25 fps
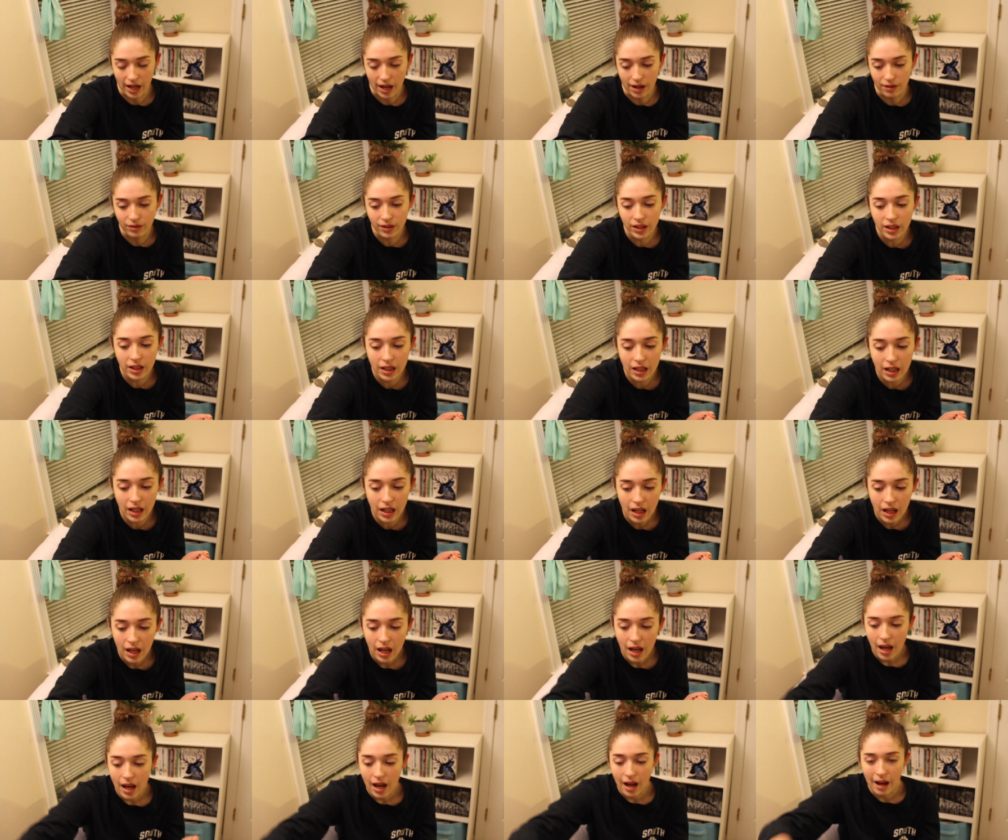I really
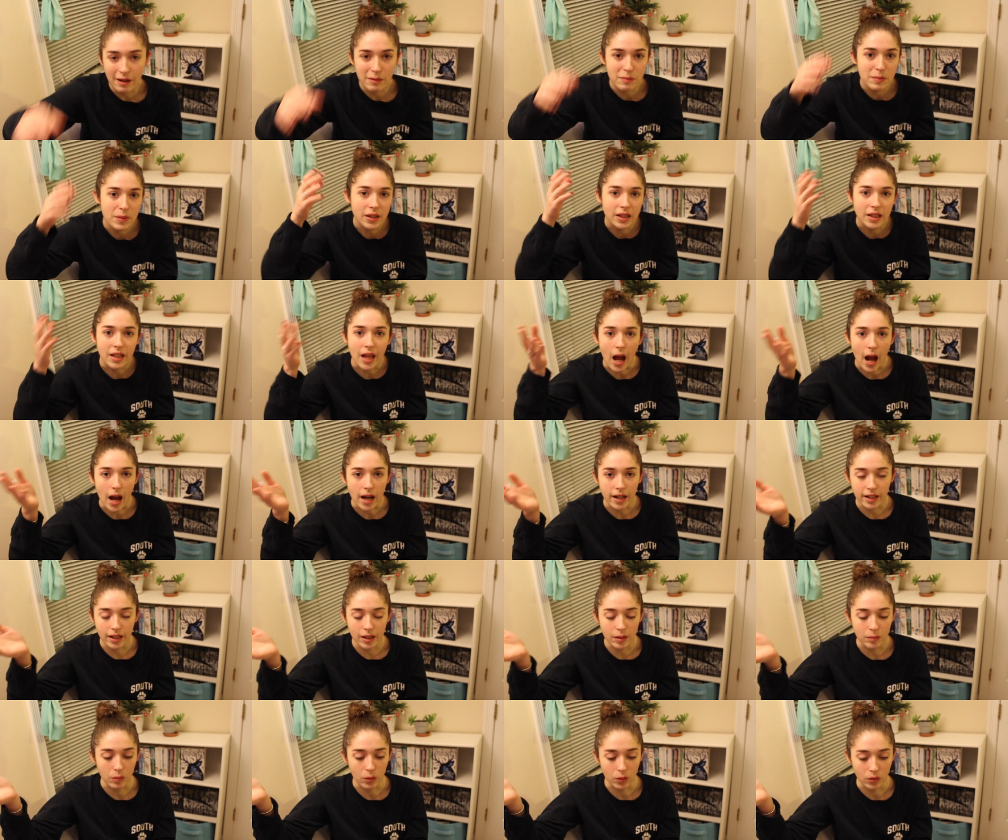have been
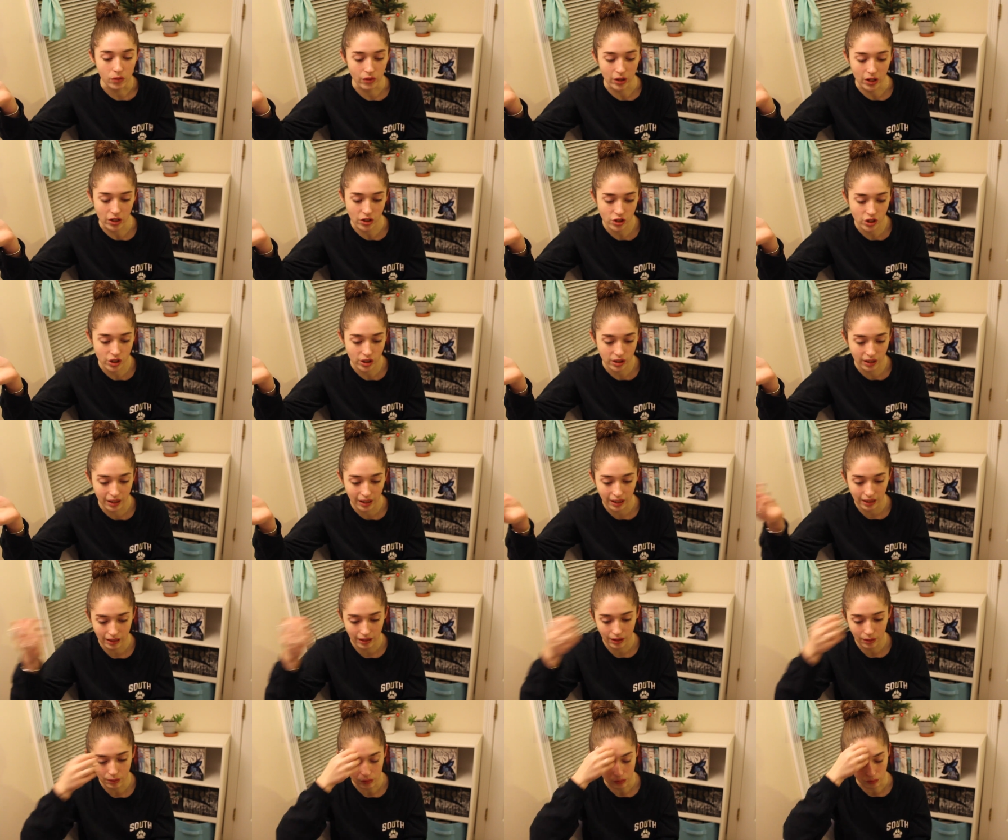lacking motivation
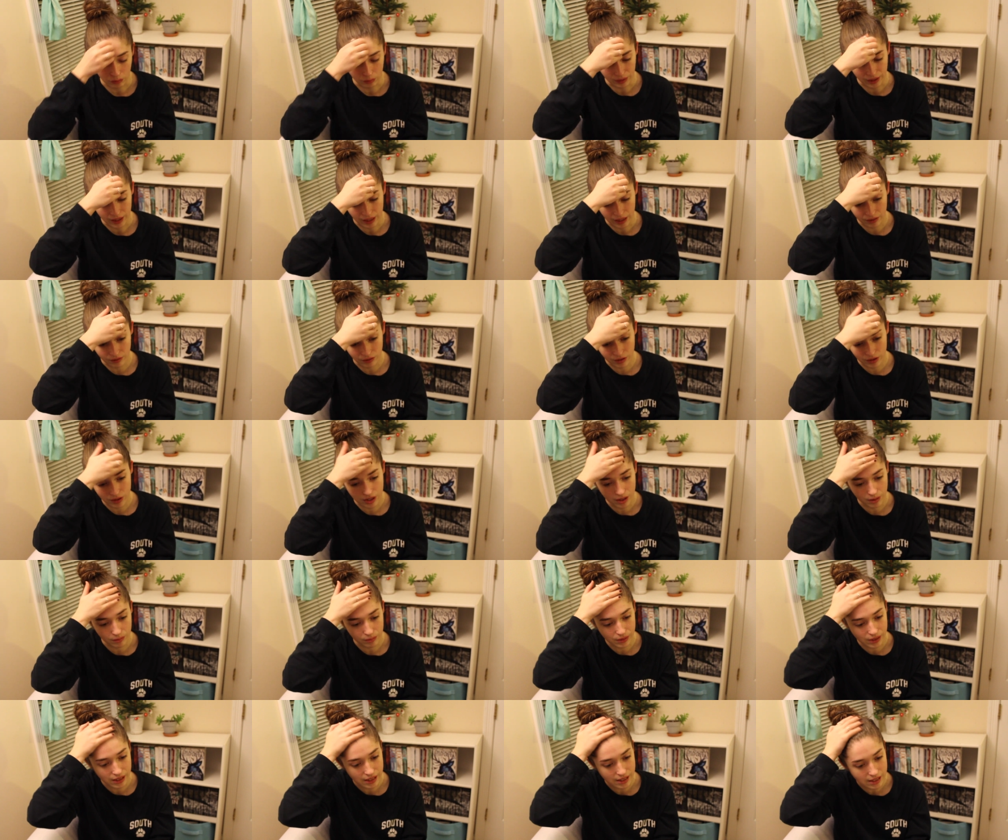lately with reading for
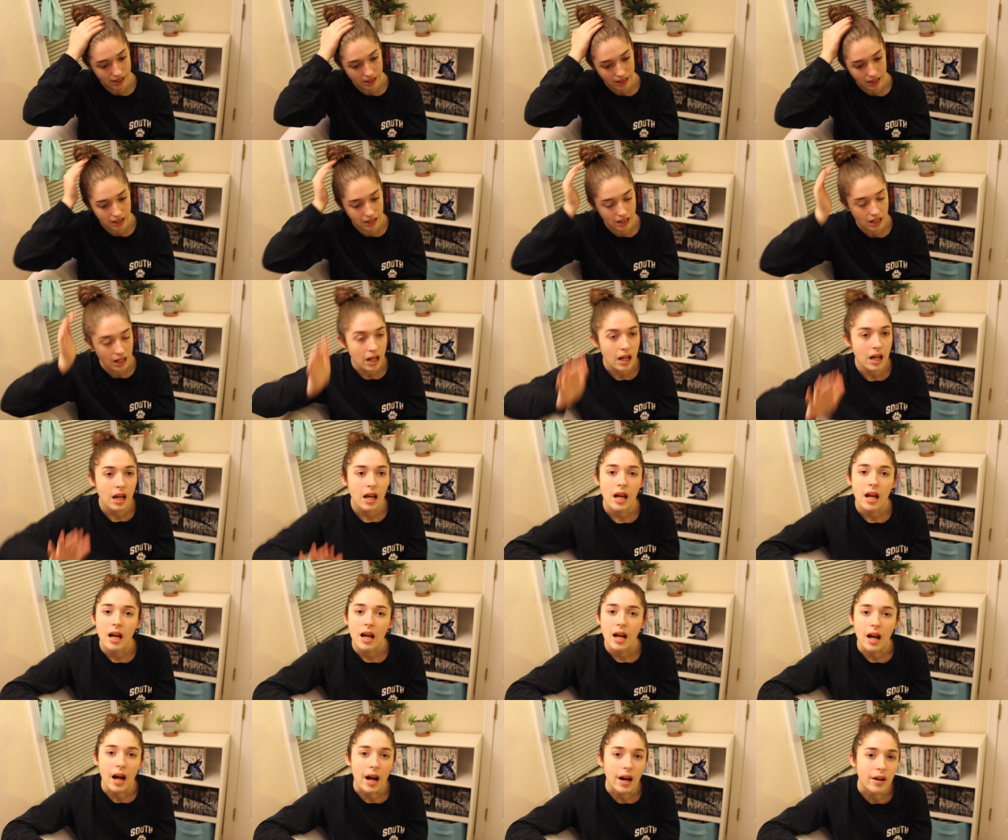some reason.
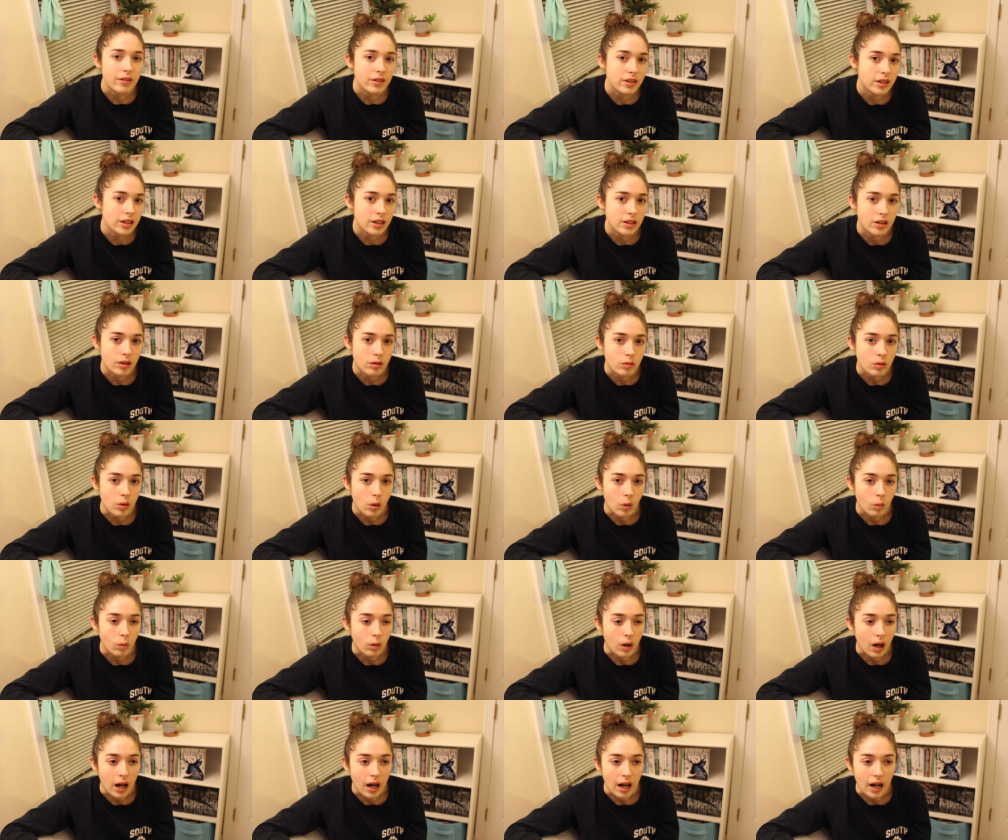I really don't know
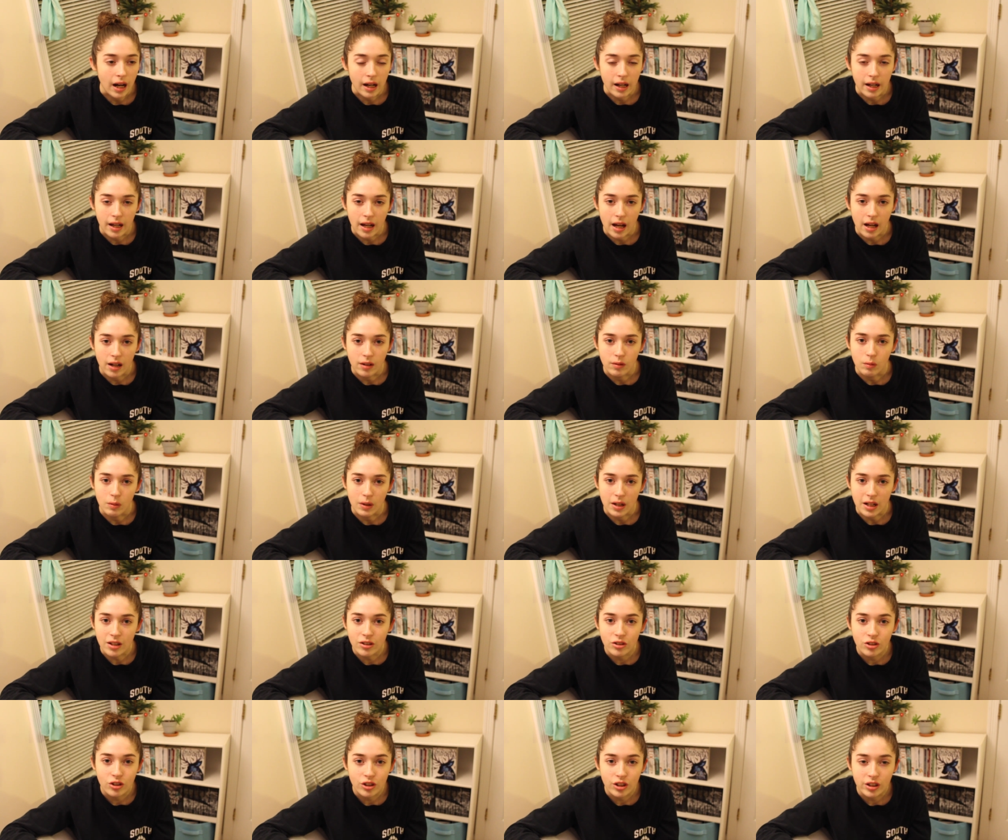why. I
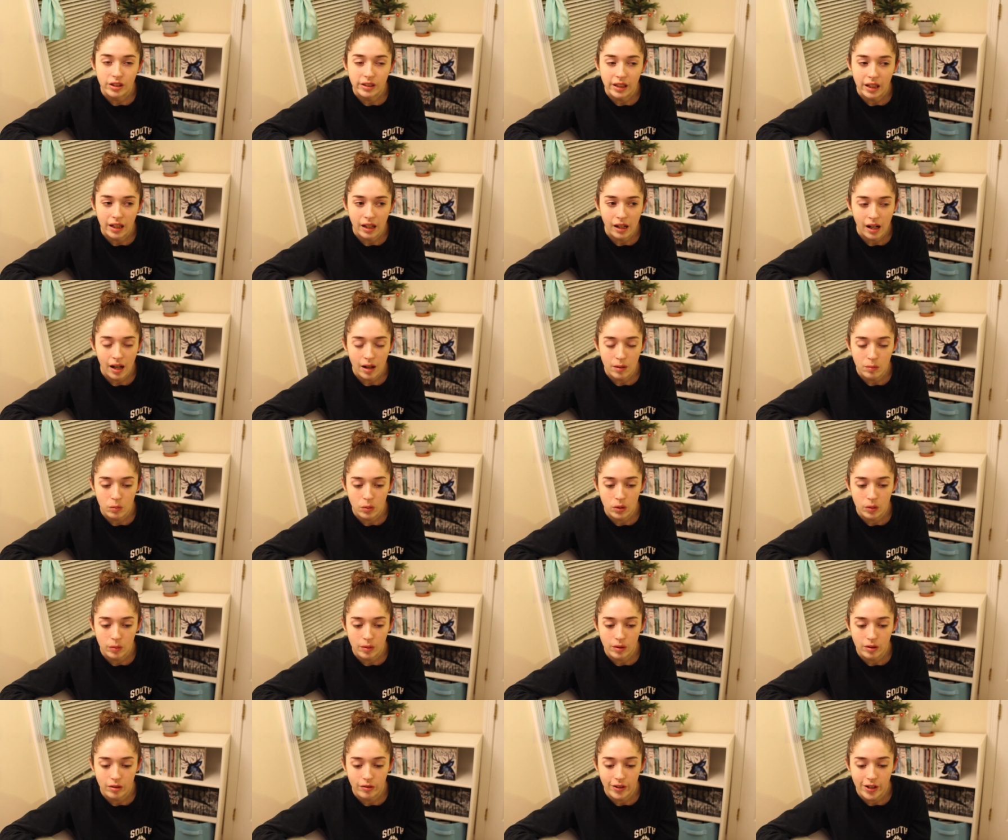wish that I had more
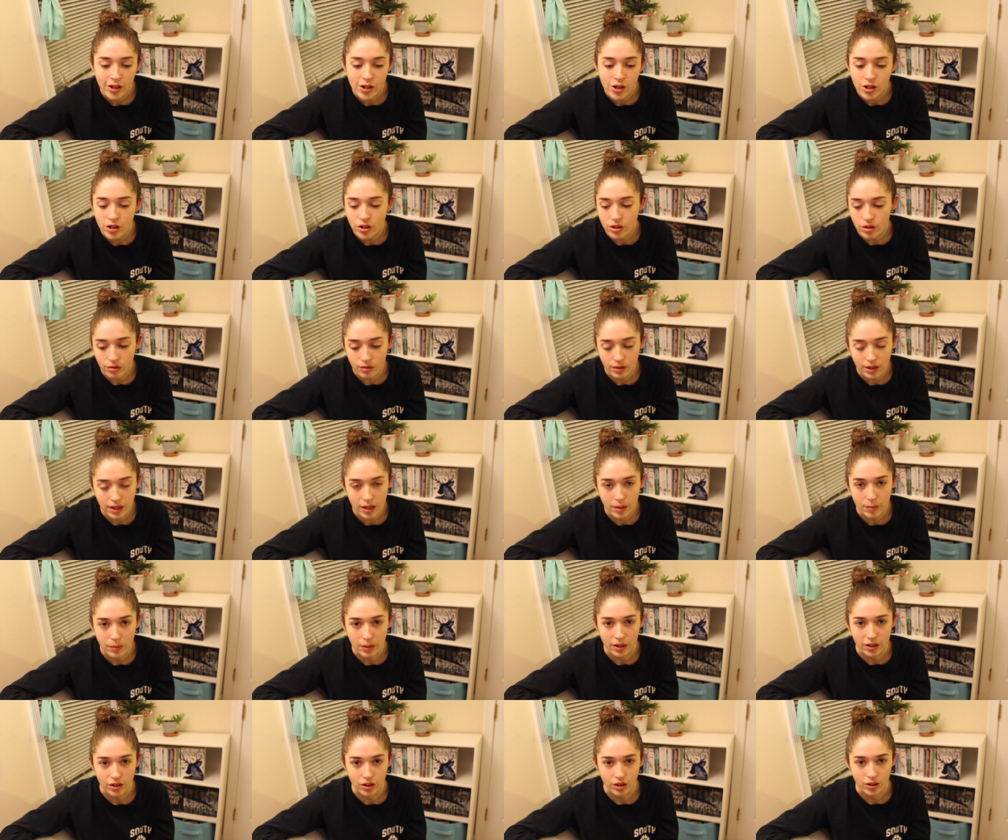motivation to read,
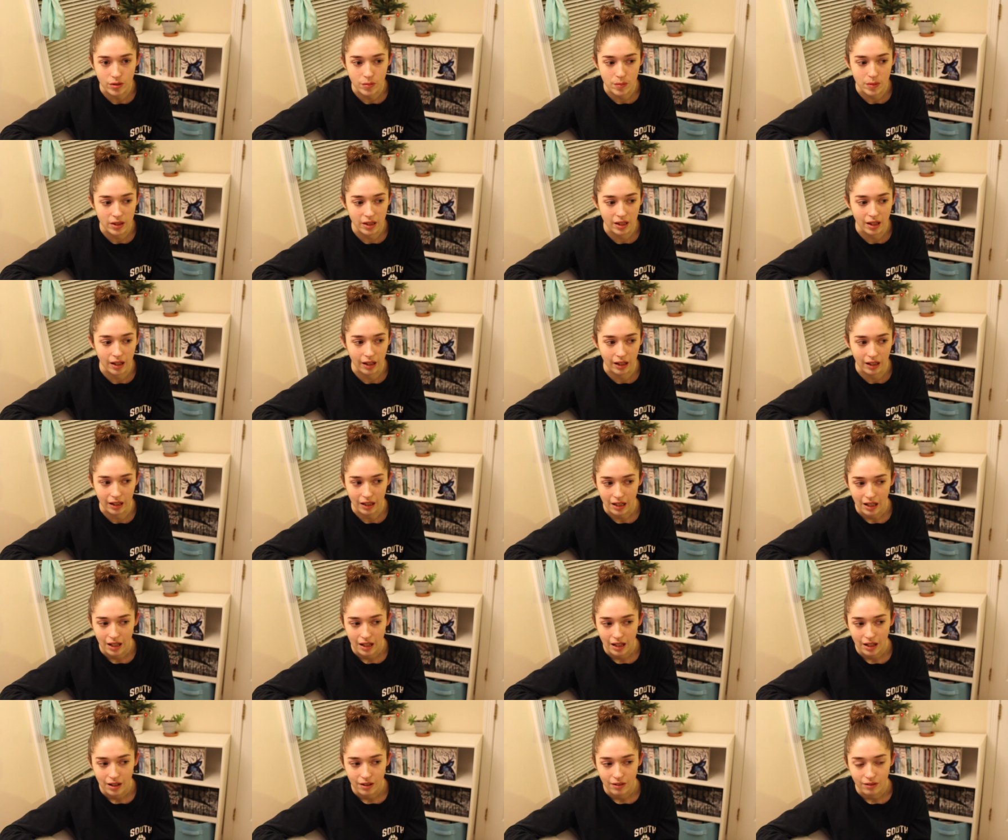but it's just been like
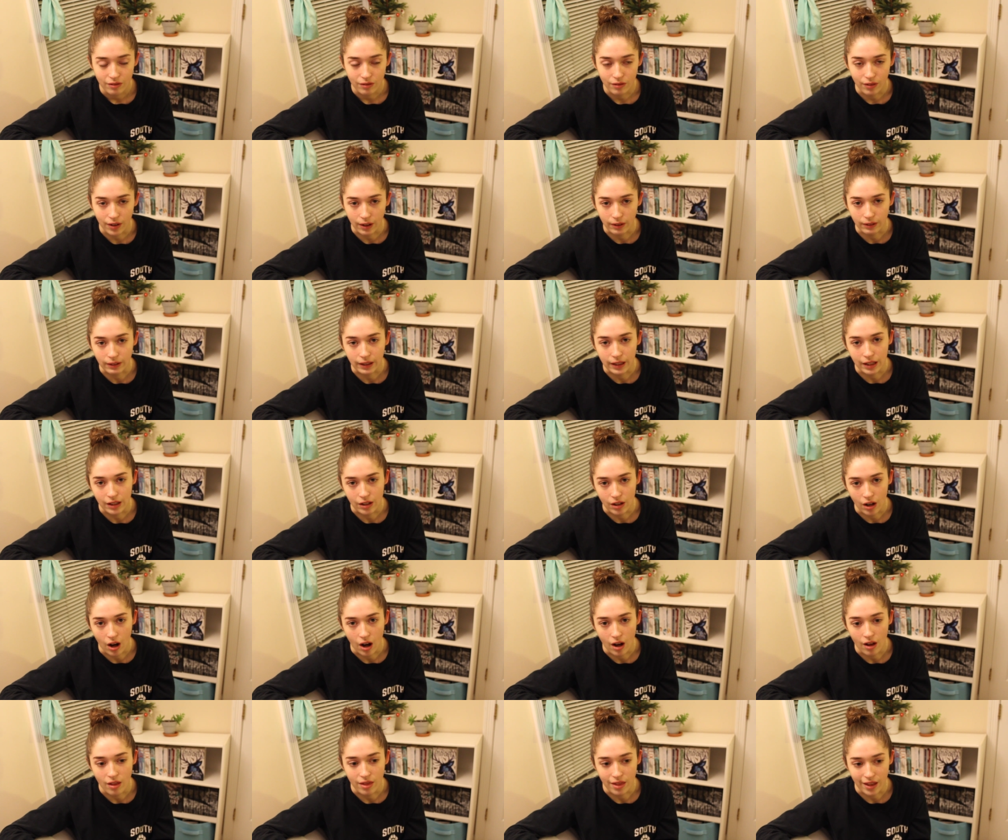very
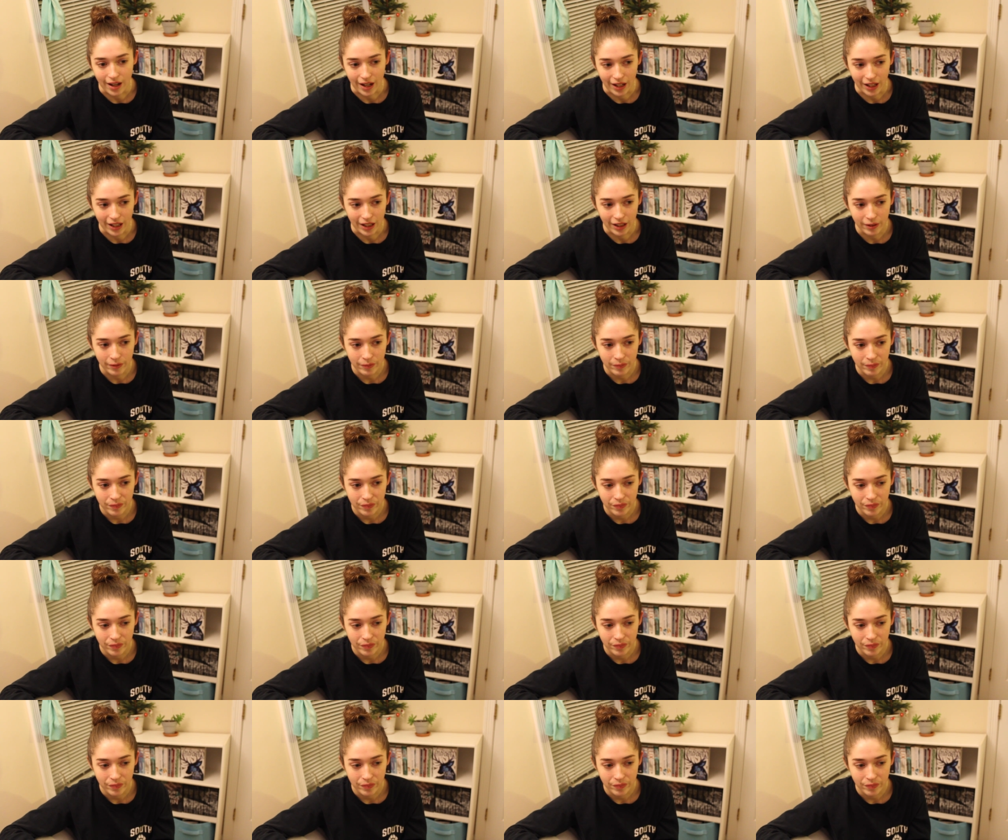not there